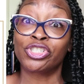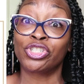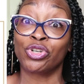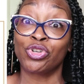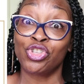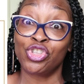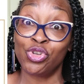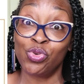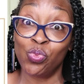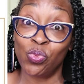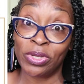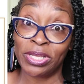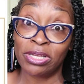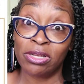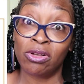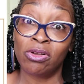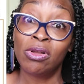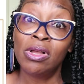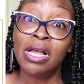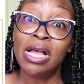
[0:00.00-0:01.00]
So you
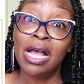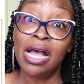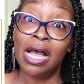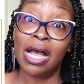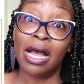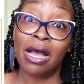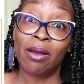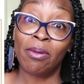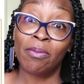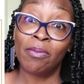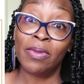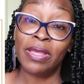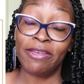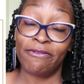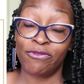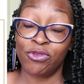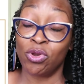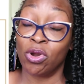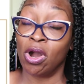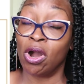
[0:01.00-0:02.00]
will,
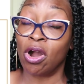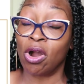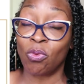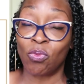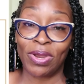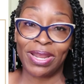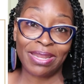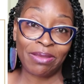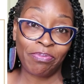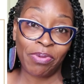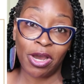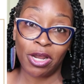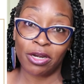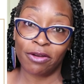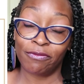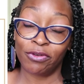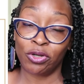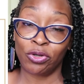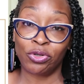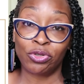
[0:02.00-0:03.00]
if you're already part
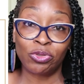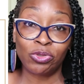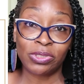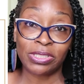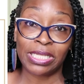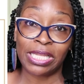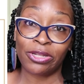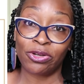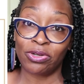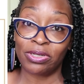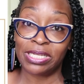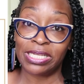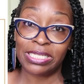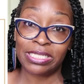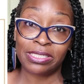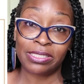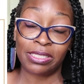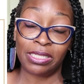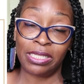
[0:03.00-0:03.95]
of her newsletter list